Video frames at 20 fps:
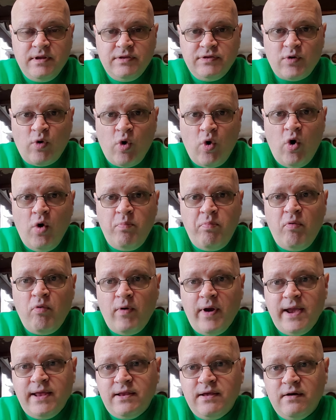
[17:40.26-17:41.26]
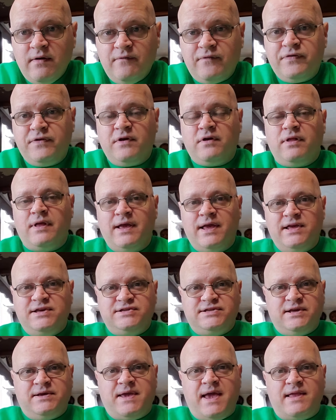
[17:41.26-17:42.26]
The whole point of the
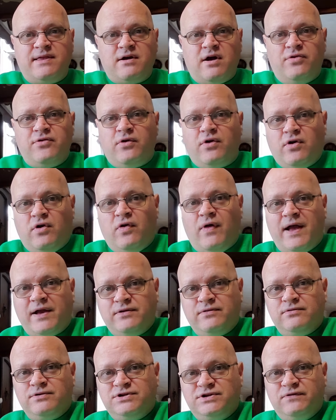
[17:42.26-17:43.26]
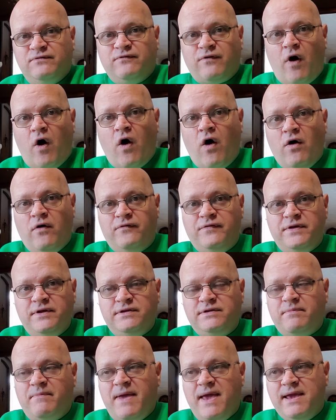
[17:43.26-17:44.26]
is to get other collectors involved
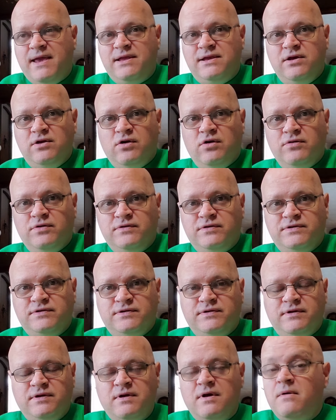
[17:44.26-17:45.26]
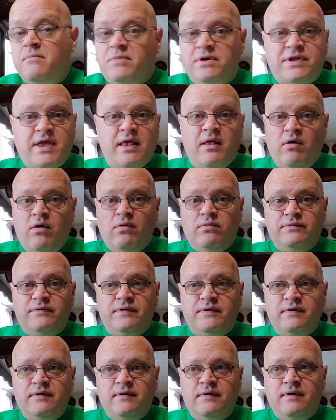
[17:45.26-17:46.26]
to make it, you know, but they don't.
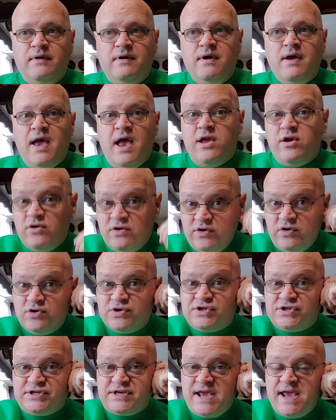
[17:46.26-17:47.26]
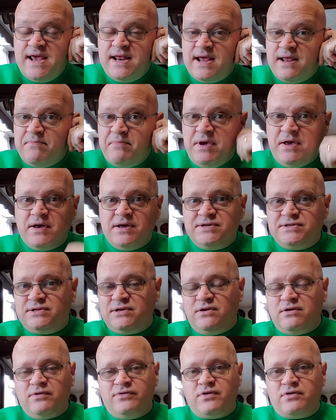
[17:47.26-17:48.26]
And you're, you're seeing it because,
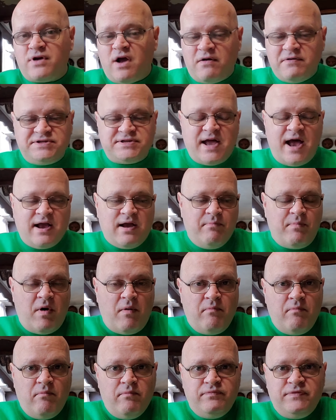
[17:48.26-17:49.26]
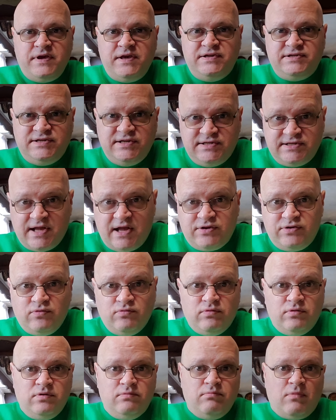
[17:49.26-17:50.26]
you know, there's always talk about DC's not
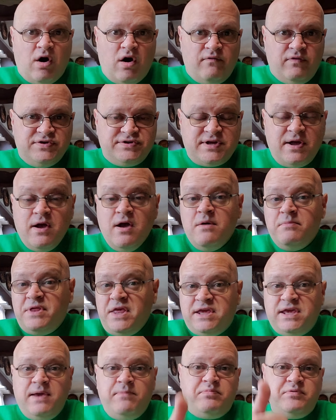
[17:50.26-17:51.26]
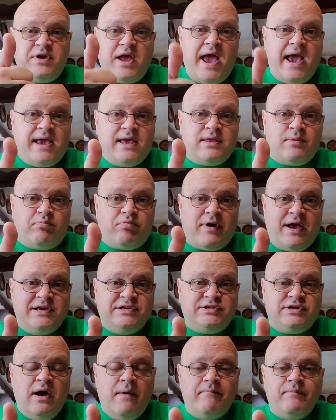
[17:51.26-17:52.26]
doing good, Marvel's not, but they keep yanking the
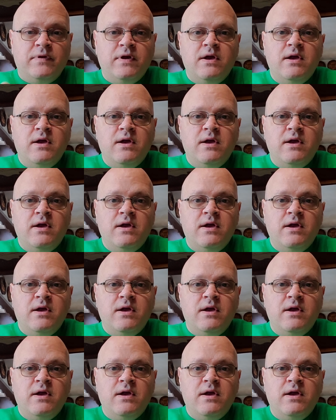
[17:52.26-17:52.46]
price up